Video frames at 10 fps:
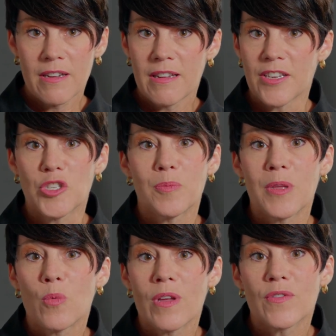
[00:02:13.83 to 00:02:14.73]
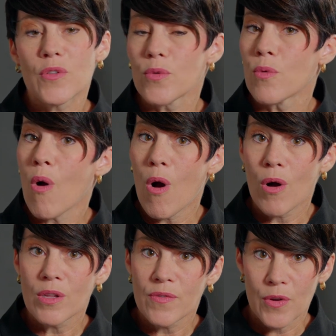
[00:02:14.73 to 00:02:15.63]
It should be weaved through
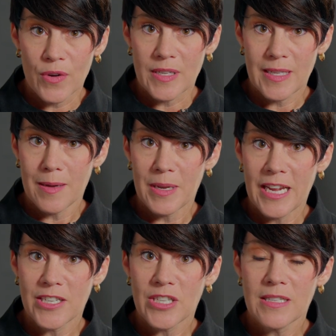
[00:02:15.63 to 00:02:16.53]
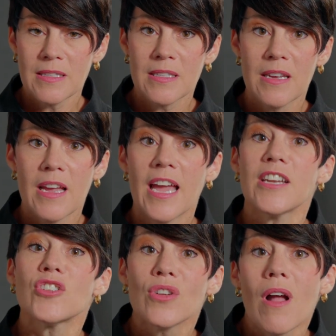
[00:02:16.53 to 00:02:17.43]
all of your examinations, and
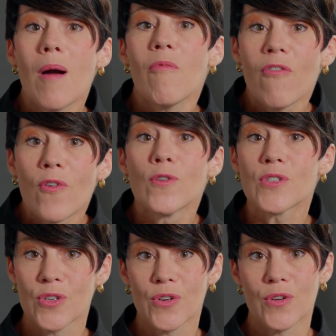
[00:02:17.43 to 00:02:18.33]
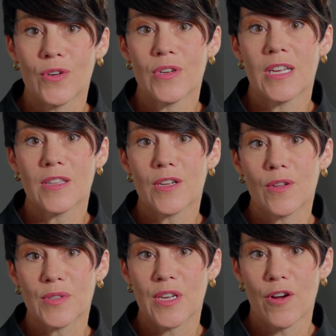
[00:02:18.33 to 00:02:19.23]
it should come full circle in the
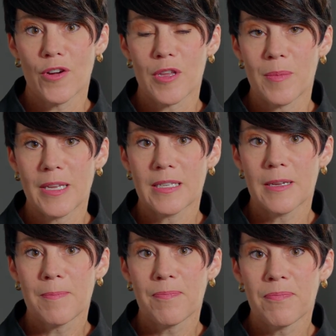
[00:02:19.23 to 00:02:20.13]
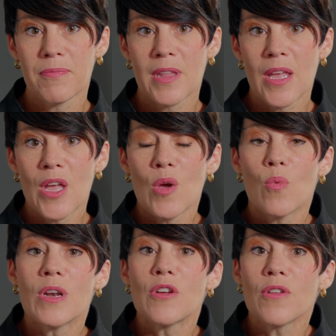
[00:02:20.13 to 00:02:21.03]
closing argument.
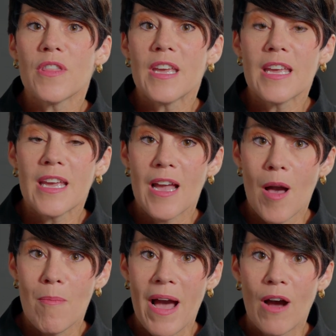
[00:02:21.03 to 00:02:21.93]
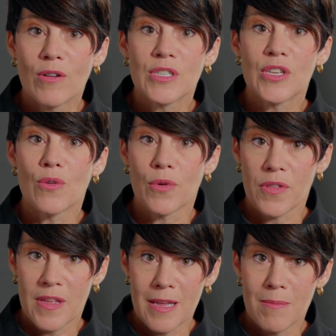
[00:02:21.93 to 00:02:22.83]
When you're thinking about your
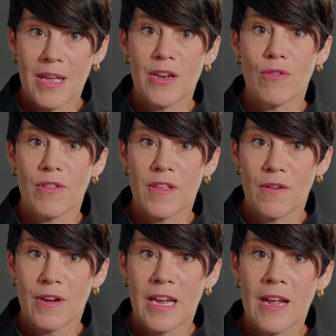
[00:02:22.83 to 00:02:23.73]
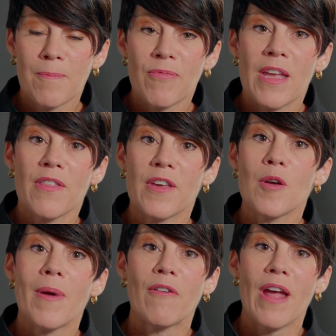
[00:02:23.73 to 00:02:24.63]
theme and your theory, think
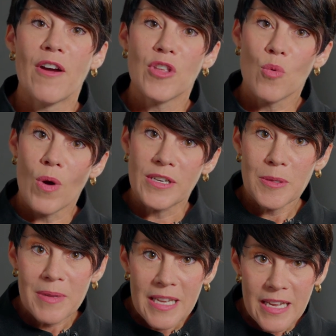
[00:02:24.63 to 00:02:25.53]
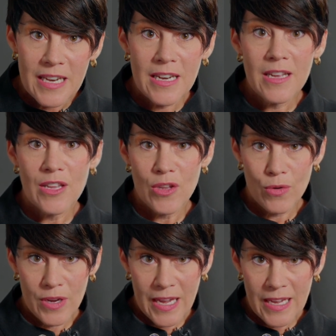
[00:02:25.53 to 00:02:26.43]
about how you want to begin
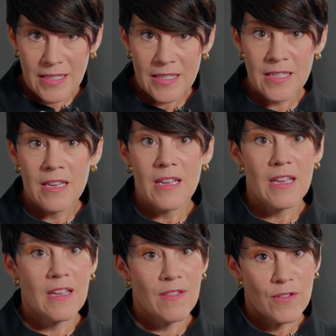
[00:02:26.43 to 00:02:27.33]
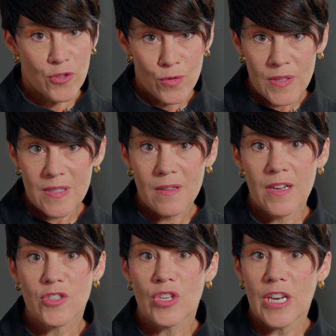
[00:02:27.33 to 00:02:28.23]
your case in jury
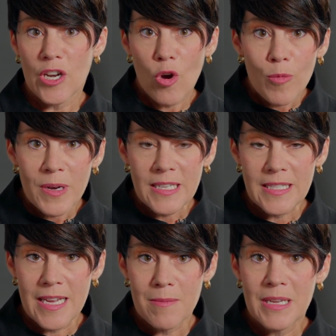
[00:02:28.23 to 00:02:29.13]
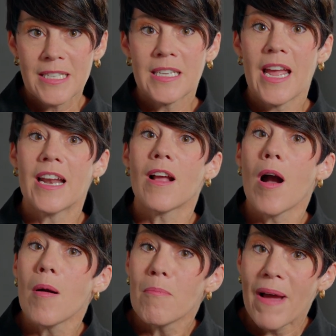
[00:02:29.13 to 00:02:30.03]
selection and opening statement, and
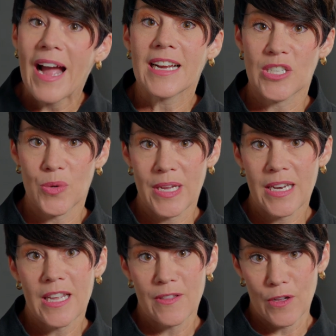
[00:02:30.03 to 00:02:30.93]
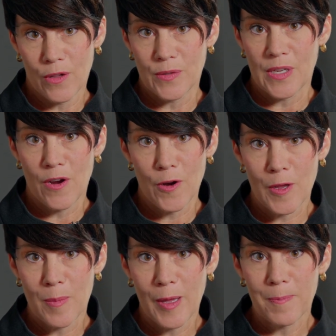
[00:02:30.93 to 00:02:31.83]
come back to it in the closing
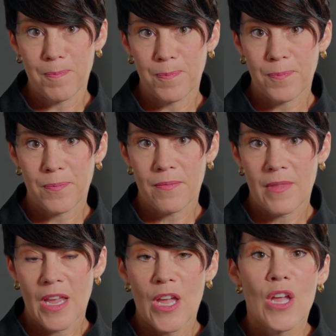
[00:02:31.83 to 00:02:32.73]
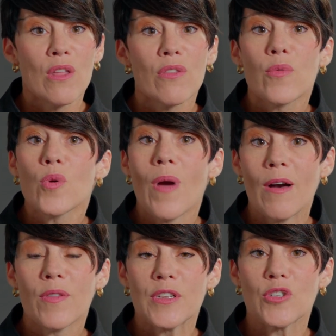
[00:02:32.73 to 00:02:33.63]
argument.
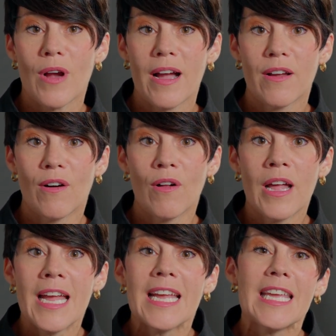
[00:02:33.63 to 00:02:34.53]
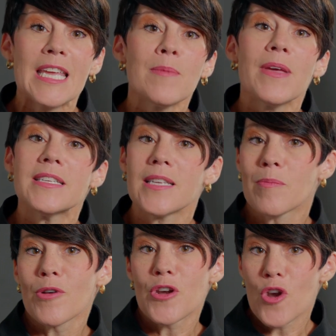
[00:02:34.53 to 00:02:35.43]
Throughout the trial, keep a
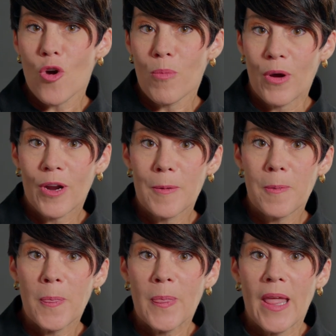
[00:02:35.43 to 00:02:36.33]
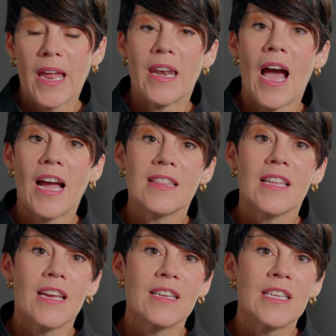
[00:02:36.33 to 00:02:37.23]
separate notebook and
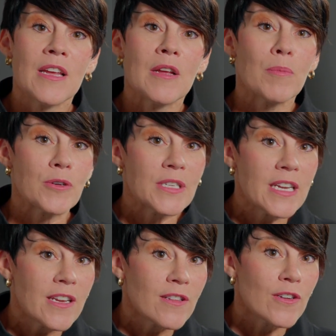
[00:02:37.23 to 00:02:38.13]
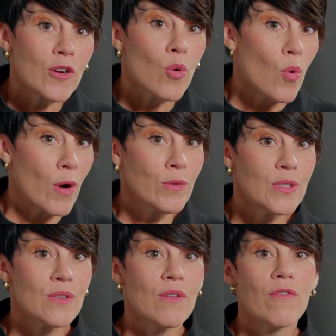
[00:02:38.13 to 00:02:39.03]
highlight particular
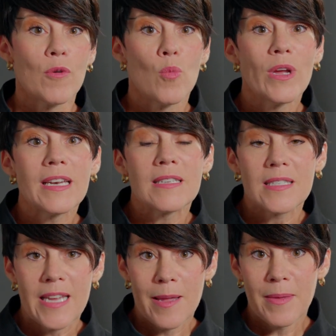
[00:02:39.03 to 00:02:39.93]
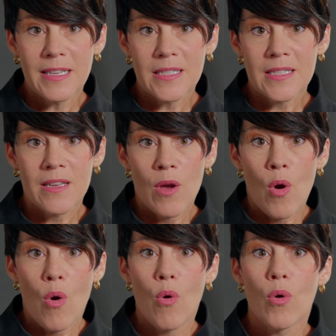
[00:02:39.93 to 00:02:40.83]
quotes from witness statements
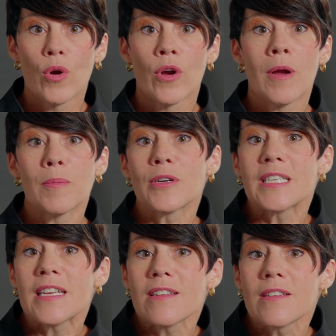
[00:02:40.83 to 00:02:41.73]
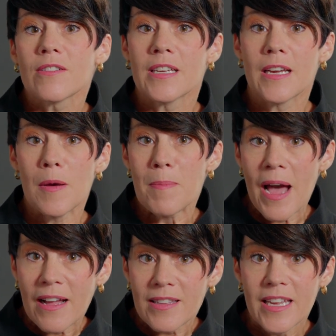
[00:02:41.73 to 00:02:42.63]
or particularly
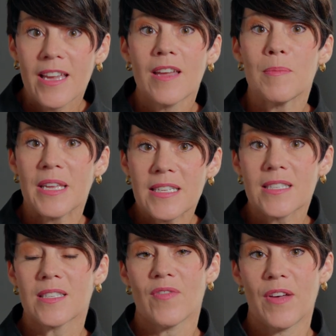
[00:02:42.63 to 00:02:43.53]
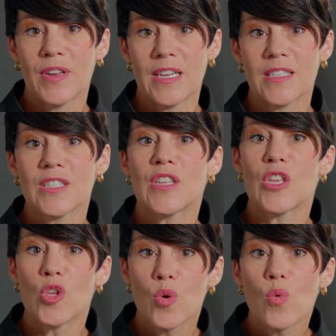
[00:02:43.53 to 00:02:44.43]
compelling pieces of evidence that
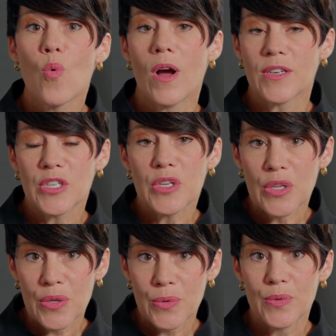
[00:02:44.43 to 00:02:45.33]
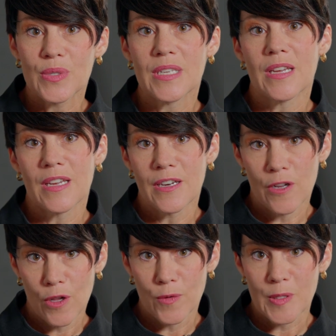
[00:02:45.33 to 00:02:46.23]
you want to use in
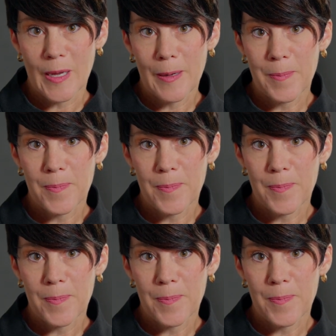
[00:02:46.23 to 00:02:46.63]
closing.